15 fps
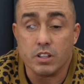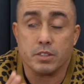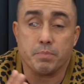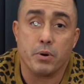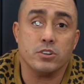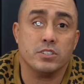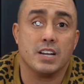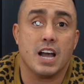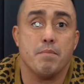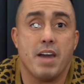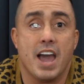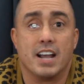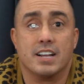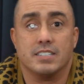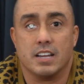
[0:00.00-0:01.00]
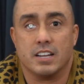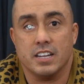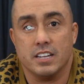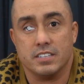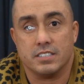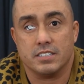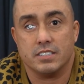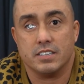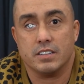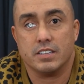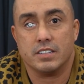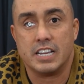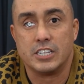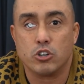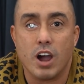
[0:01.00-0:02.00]
the person got mad because
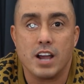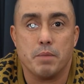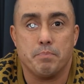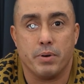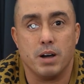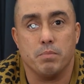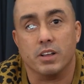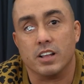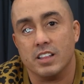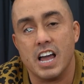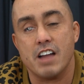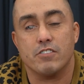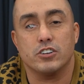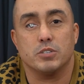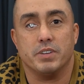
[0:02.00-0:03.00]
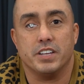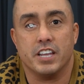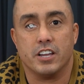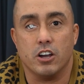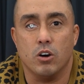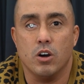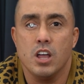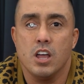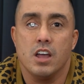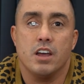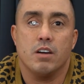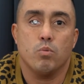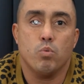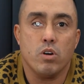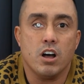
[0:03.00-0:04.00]
they tried to public leverage me. They go,
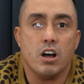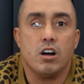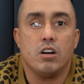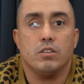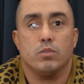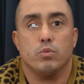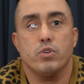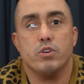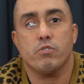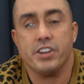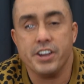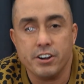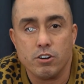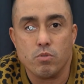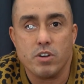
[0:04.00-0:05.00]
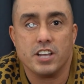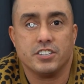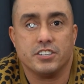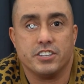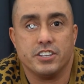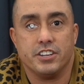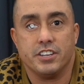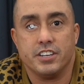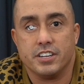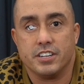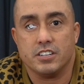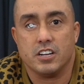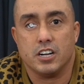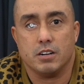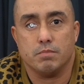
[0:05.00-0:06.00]
well, we were interested
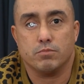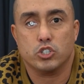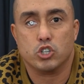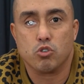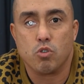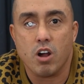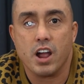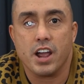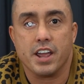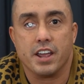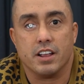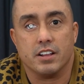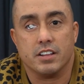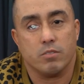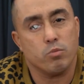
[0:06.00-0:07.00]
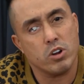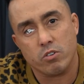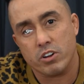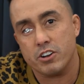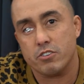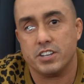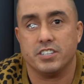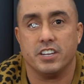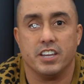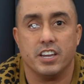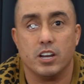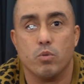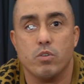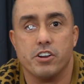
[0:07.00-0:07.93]
in getting